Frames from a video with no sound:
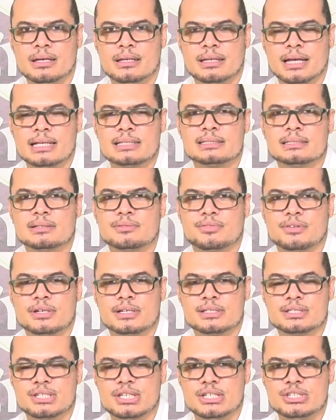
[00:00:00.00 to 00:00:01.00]
That's it for
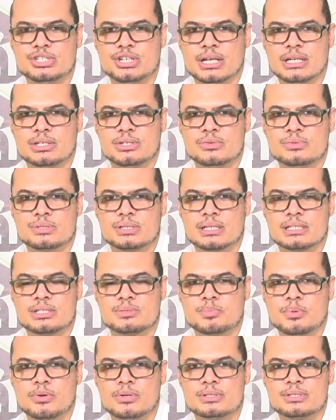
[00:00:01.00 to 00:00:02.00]
your CGN News and
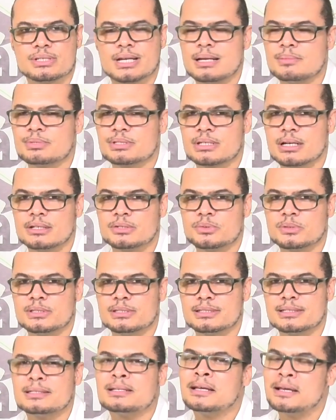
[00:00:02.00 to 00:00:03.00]
Sports. I'm Scott
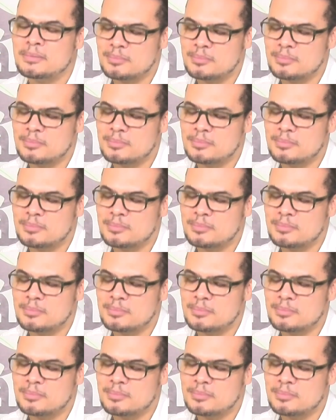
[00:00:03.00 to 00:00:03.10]
Wilson.